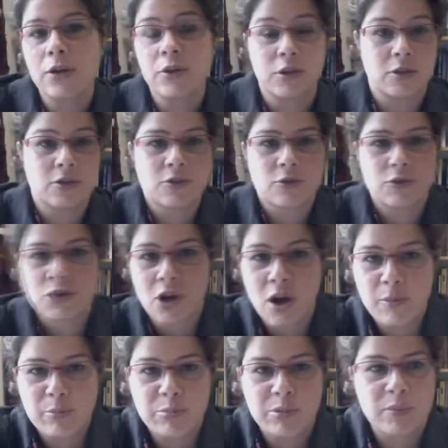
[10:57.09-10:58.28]
You can also
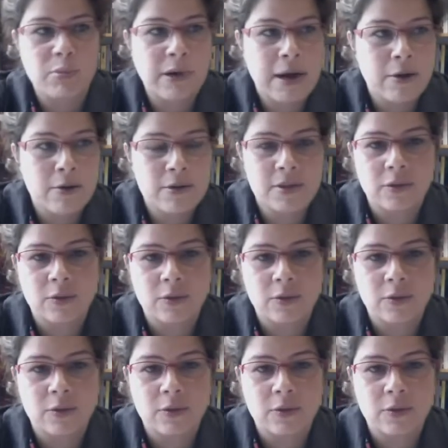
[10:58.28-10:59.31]
shop and browse and